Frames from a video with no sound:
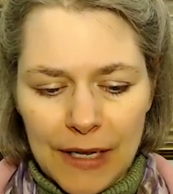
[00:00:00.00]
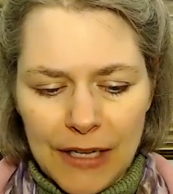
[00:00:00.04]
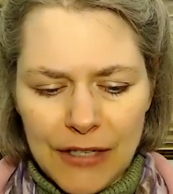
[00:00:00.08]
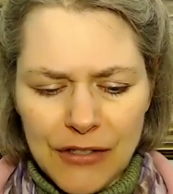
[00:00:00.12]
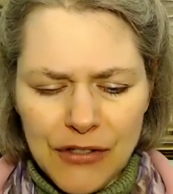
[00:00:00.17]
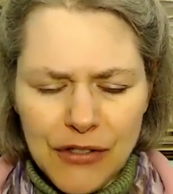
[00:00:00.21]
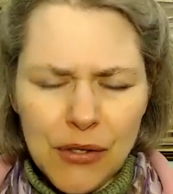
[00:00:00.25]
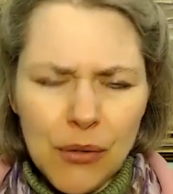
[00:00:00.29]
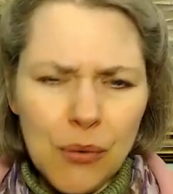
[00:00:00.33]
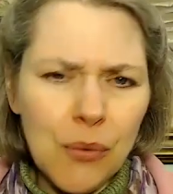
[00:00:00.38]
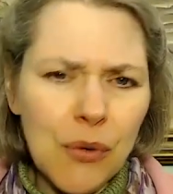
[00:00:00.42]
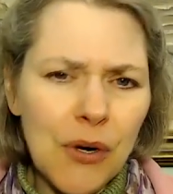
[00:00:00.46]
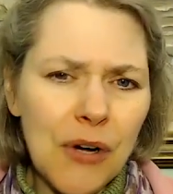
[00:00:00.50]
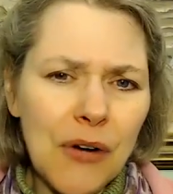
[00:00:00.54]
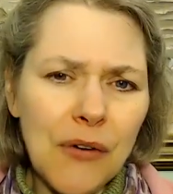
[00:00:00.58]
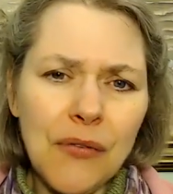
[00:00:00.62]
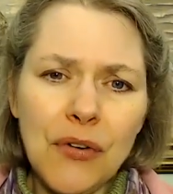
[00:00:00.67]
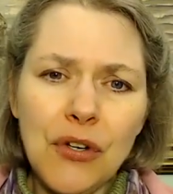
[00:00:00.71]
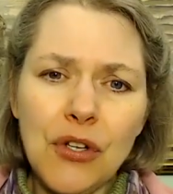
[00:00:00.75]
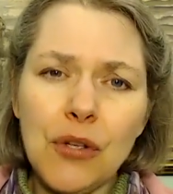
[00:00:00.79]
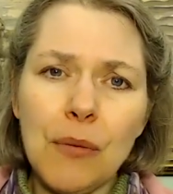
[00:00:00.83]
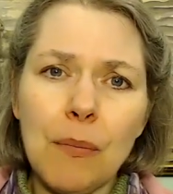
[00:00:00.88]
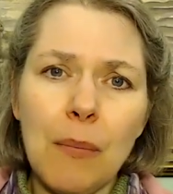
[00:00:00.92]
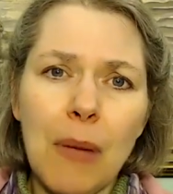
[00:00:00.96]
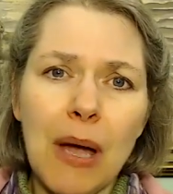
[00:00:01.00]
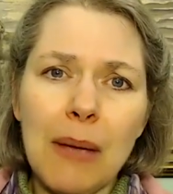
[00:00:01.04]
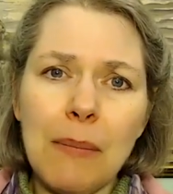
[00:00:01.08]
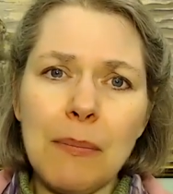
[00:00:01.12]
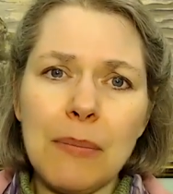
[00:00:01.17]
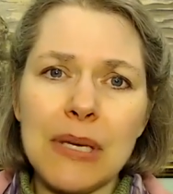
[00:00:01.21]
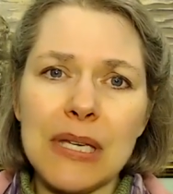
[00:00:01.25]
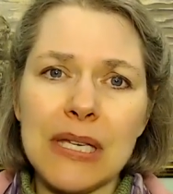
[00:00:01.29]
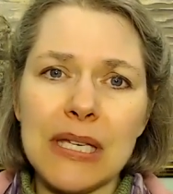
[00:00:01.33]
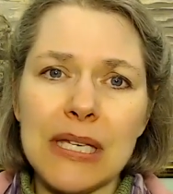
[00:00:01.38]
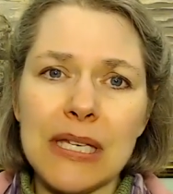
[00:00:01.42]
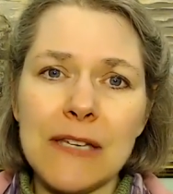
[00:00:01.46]
And so, wherever you might
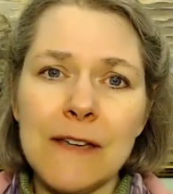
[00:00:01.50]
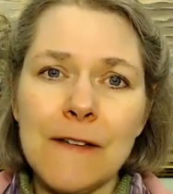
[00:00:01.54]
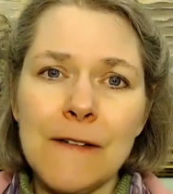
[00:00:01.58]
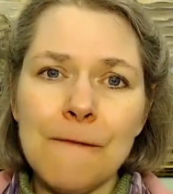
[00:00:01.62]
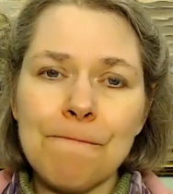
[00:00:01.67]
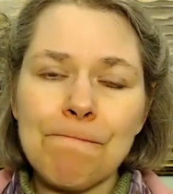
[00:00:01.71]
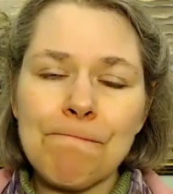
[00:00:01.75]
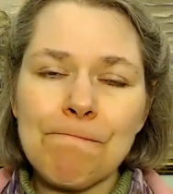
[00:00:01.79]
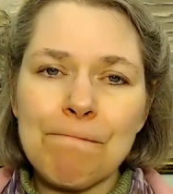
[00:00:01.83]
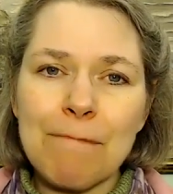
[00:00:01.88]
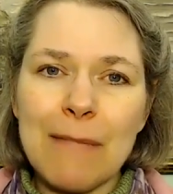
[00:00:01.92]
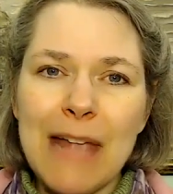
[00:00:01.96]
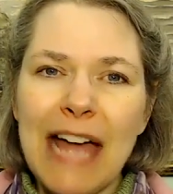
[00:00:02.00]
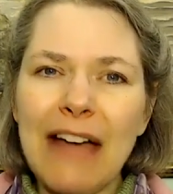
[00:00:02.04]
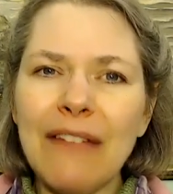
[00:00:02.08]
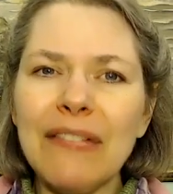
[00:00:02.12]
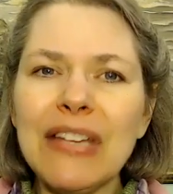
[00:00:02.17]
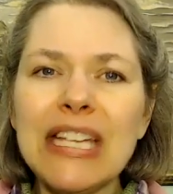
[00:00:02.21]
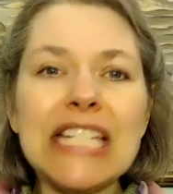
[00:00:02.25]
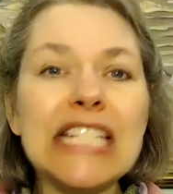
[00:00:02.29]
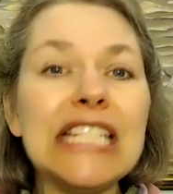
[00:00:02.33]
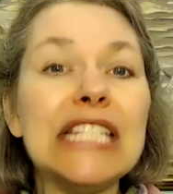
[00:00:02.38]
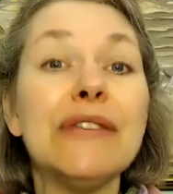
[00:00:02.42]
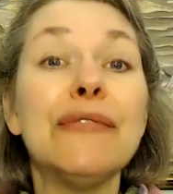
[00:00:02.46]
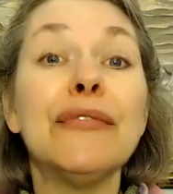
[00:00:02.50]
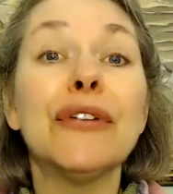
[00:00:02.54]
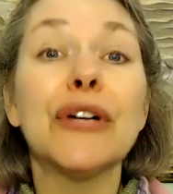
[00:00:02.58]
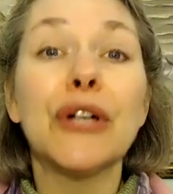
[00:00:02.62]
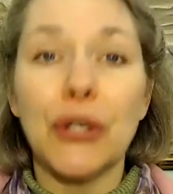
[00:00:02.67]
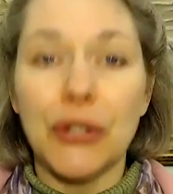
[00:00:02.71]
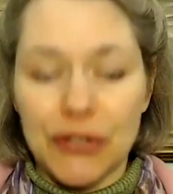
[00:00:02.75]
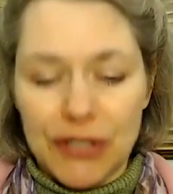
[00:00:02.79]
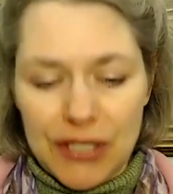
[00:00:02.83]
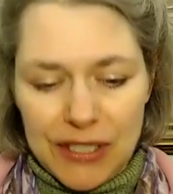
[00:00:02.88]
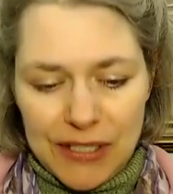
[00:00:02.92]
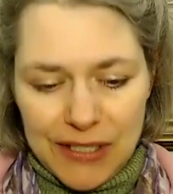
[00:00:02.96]
be having a
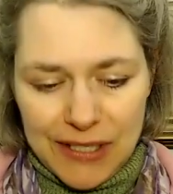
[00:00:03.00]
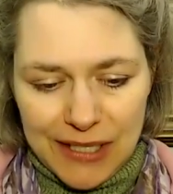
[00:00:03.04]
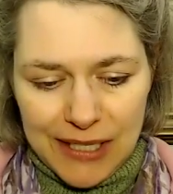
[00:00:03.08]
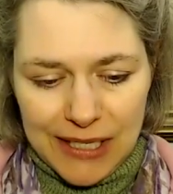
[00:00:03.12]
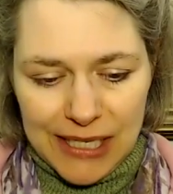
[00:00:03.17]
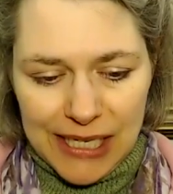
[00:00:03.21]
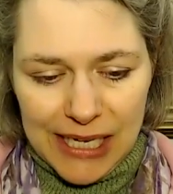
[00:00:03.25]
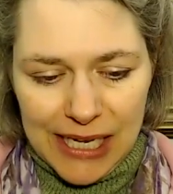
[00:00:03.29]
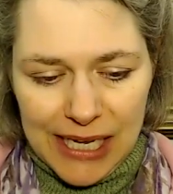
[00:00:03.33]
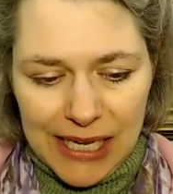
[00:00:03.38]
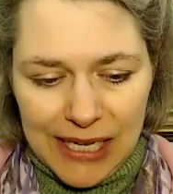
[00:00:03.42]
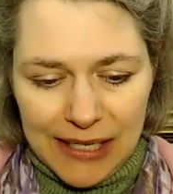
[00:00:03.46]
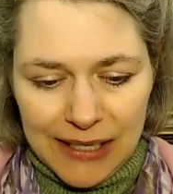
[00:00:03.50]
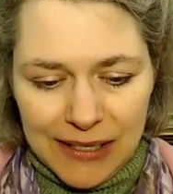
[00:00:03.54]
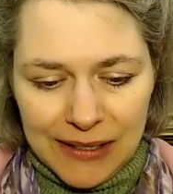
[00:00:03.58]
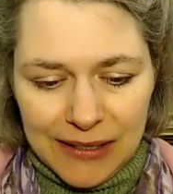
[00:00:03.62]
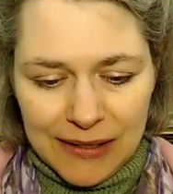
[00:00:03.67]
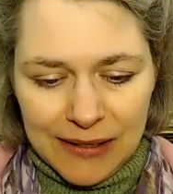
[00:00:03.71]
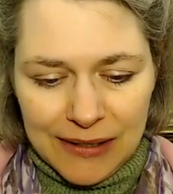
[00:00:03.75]
difficulty today,